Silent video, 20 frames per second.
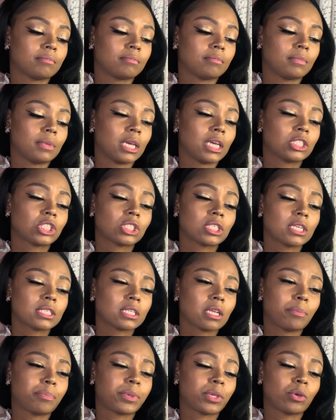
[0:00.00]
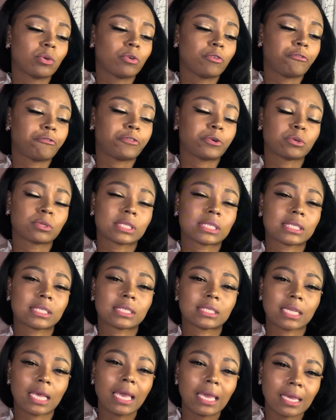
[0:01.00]
It's just a beautiful
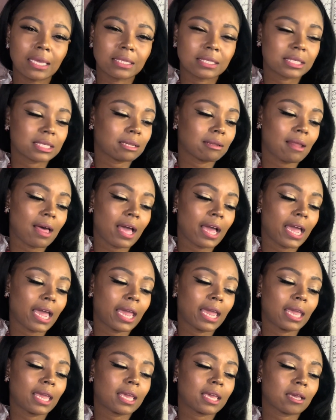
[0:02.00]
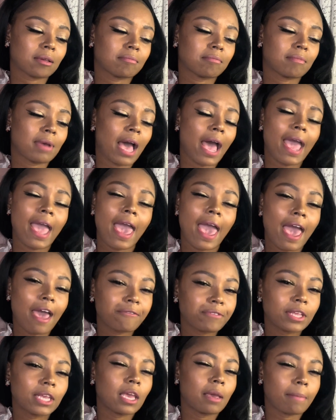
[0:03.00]
scent. Like, I have
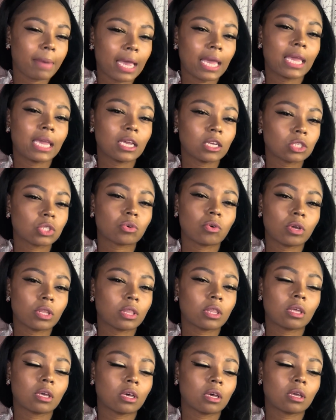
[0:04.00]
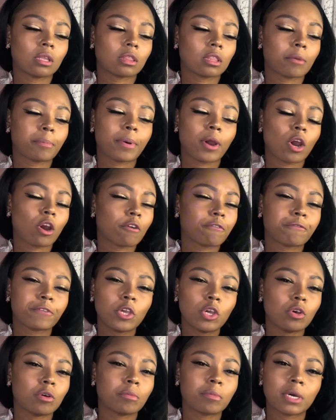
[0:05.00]
to get my hands on the
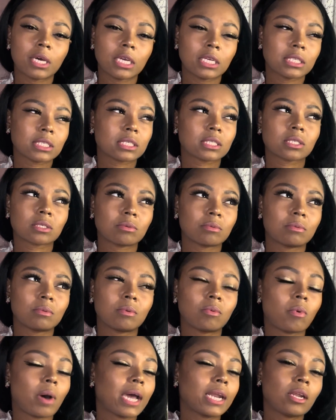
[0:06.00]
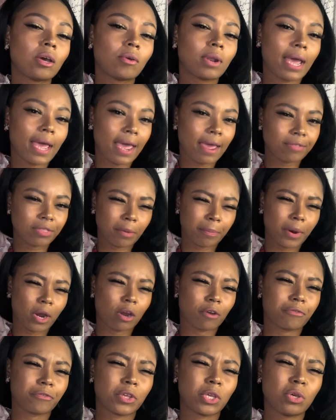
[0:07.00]
perfume, because why don't I have the
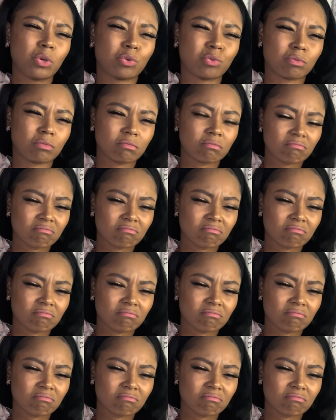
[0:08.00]
perfume?